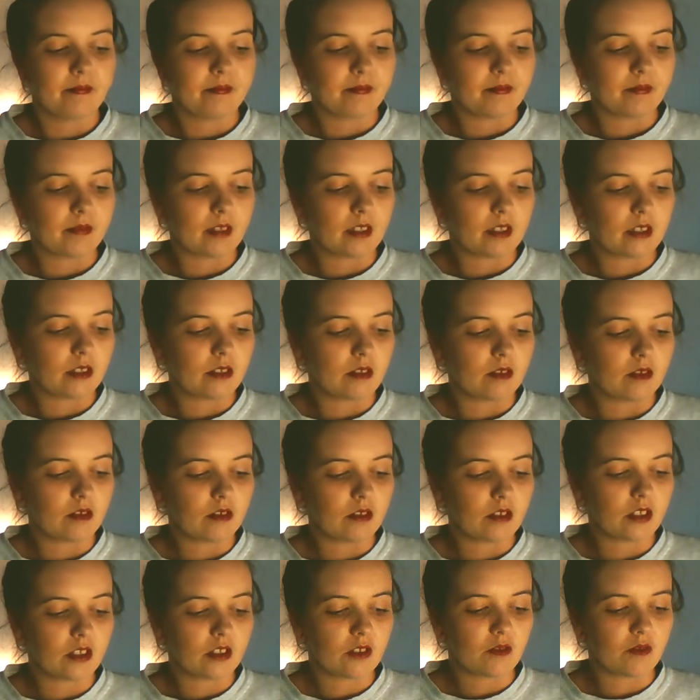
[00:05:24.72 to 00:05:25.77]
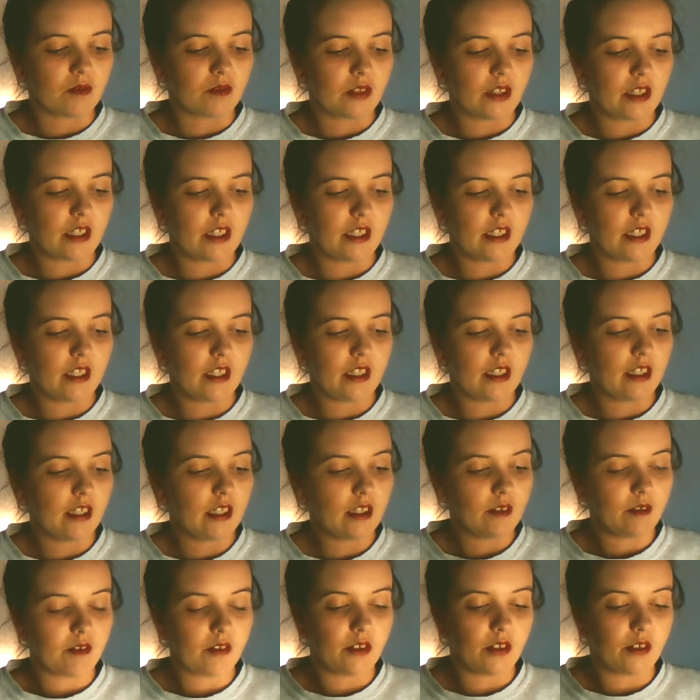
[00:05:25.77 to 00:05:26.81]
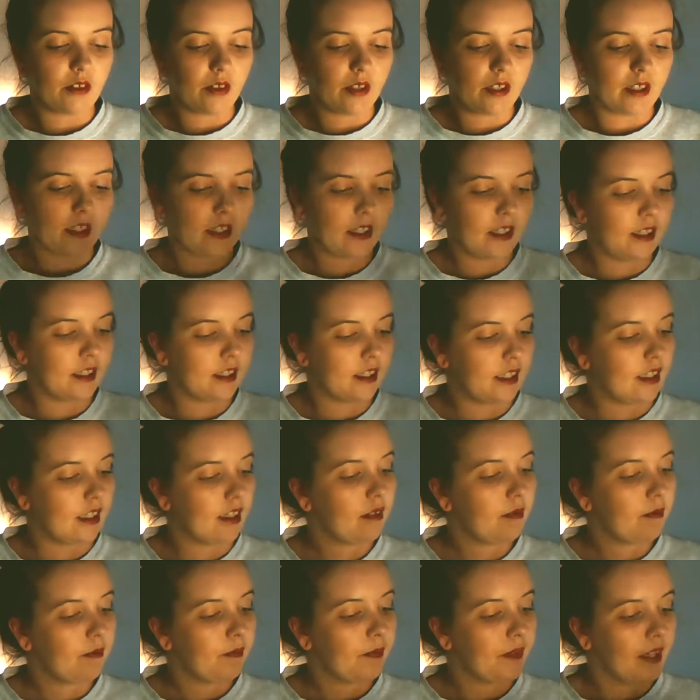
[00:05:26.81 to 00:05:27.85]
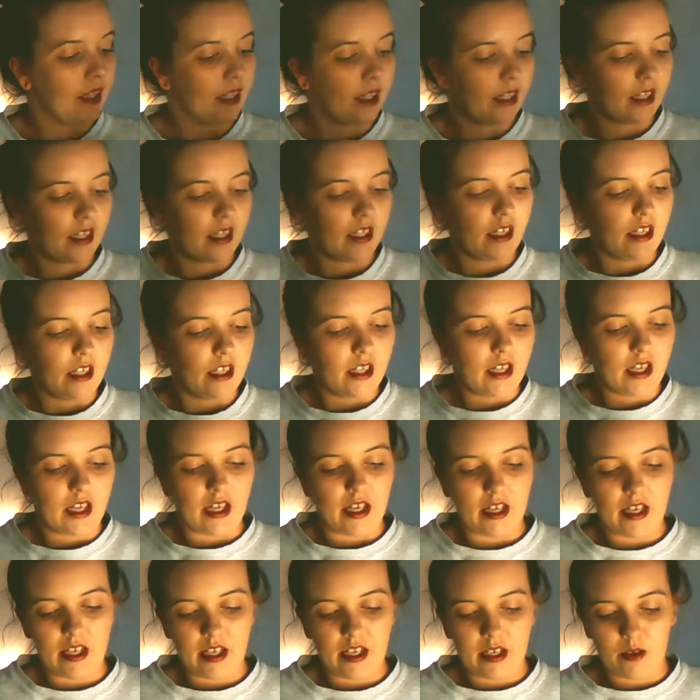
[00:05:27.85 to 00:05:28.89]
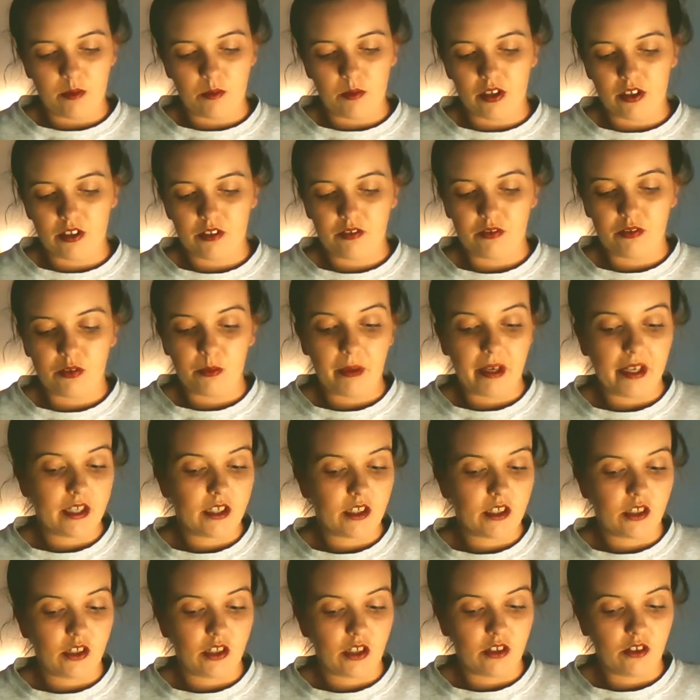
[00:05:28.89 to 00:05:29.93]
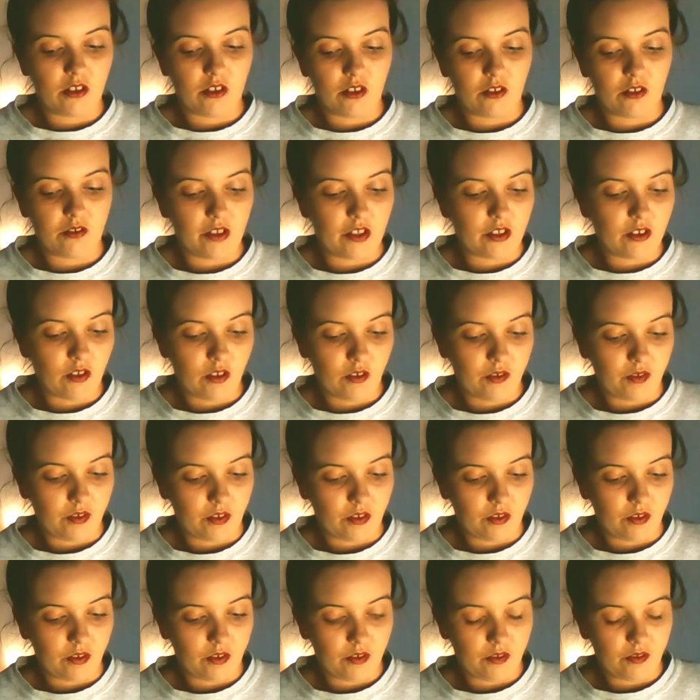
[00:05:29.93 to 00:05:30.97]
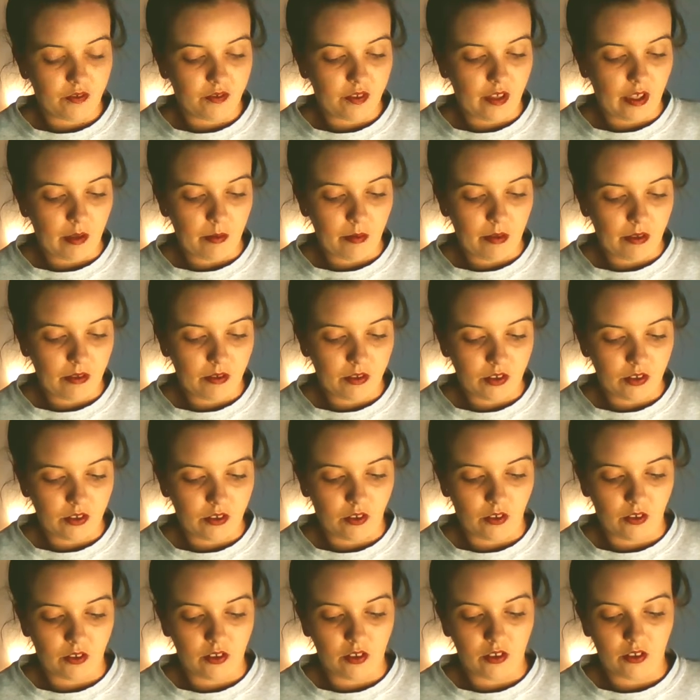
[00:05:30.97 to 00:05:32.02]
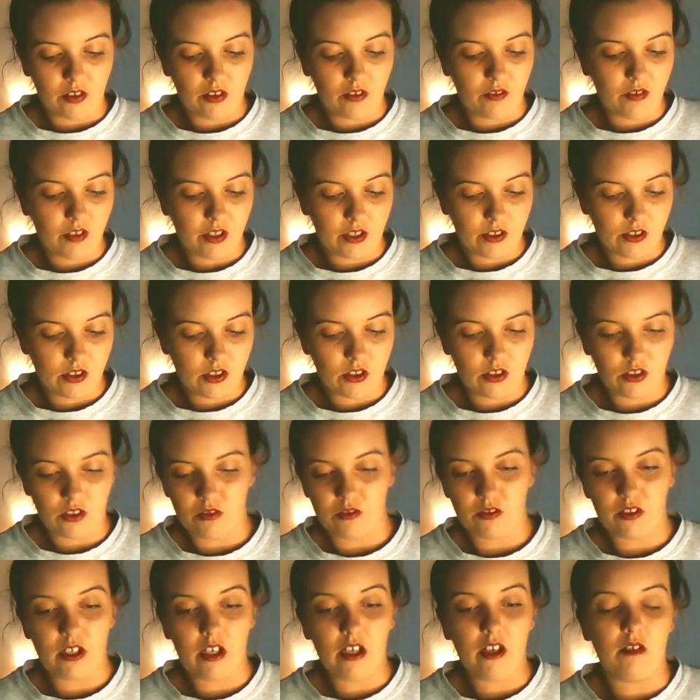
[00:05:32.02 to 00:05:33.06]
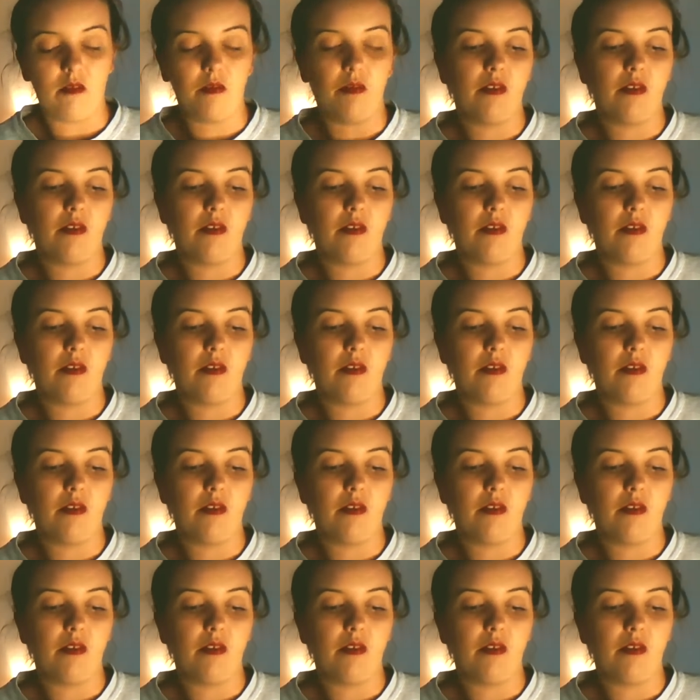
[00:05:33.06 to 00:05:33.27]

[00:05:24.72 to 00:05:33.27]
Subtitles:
Doesn't really give you an idea. A wonderful page turner of a novel, Faye Weldon, on The Things You Do for Love.